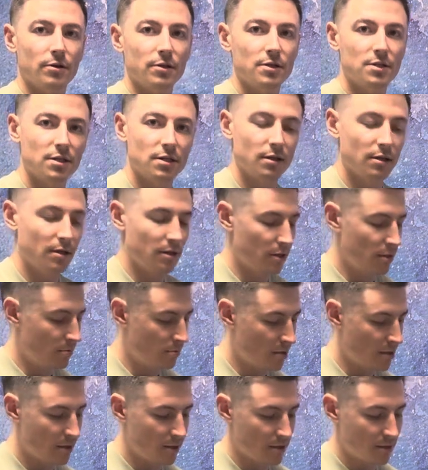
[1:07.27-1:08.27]
this kind
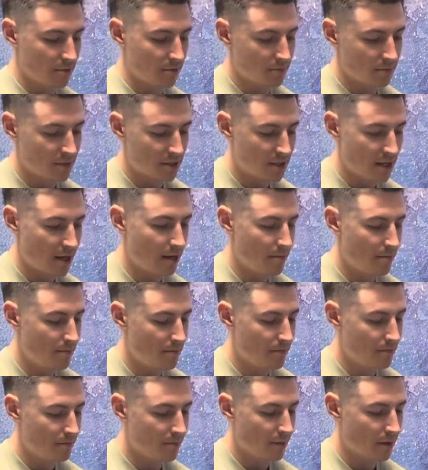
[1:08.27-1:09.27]
of
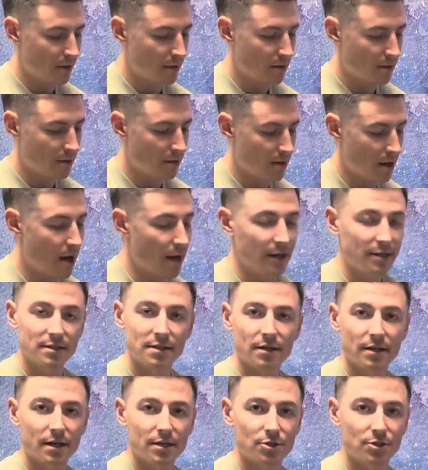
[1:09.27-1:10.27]
same height
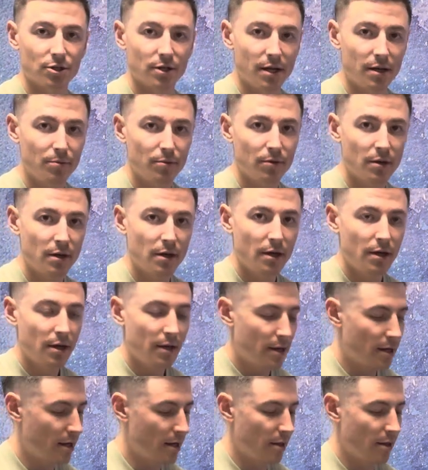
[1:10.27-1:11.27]
as your hip,
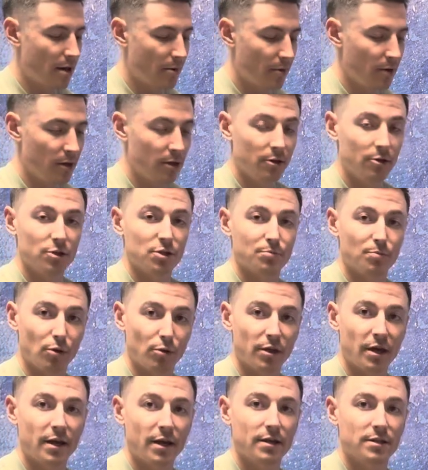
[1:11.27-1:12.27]
and then that way you can use
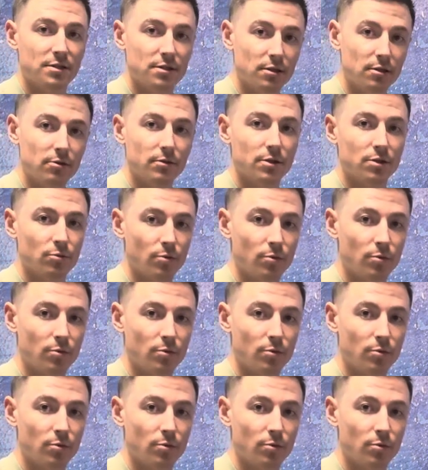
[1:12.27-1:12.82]
both hands to do it as